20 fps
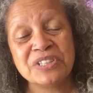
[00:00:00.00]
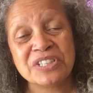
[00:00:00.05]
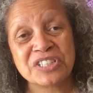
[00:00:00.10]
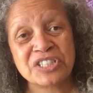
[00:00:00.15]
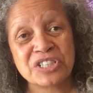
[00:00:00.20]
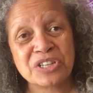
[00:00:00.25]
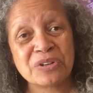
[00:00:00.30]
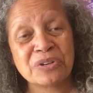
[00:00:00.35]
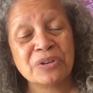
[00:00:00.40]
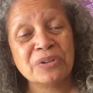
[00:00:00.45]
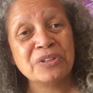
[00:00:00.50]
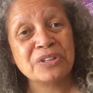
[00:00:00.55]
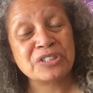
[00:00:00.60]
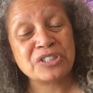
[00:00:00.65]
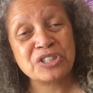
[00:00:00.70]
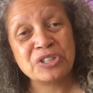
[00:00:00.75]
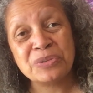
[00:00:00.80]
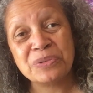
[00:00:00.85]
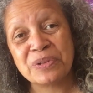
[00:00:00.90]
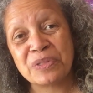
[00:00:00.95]
the 0, the
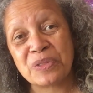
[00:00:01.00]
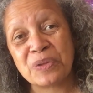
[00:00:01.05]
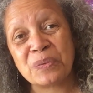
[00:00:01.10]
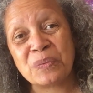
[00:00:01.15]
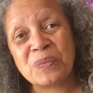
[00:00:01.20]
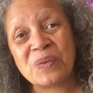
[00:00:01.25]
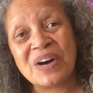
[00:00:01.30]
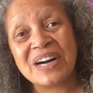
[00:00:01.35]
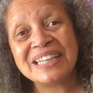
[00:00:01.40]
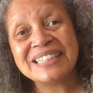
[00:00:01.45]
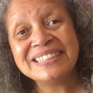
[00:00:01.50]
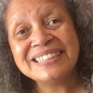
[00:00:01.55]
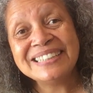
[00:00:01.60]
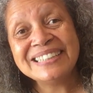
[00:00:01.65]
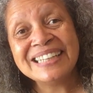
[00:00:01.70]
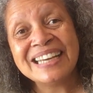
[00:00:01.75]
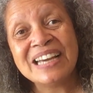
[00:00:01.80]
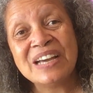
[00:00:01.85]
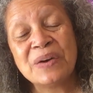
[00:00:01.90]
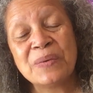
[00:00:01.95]
2, and the 1,
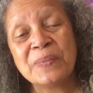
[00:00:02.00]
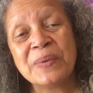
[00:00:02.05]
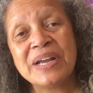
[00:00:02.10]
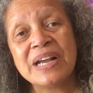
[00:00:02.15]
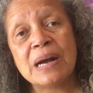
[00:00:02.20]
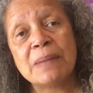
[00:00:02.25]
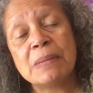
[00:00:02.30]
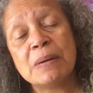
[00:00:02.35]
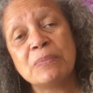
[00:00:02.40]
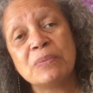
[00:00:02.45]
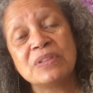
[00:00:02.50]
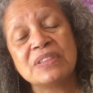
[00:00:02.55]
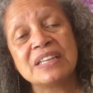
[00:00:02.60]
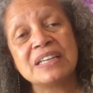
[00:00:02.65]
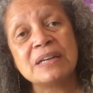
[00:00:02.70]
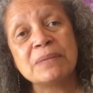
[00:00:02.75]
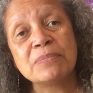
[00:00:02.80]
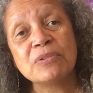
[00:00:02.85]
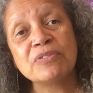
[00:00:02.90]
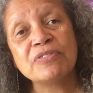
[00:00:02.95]
we come up with the
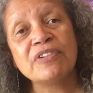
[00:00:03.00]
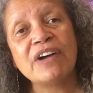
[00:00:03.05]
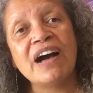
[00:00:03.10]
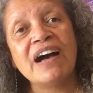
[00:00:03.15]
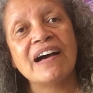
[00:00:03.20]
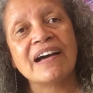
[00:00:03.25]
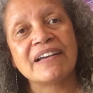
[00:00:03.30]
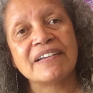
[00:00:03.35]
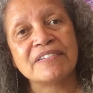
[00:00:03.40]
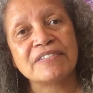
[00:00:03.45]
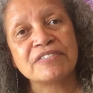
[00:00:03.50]
number 5.